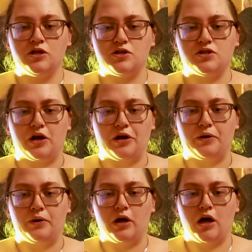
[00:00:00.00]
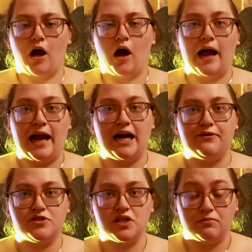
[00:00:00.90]
So I
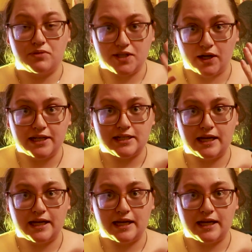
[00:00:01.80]
have some sight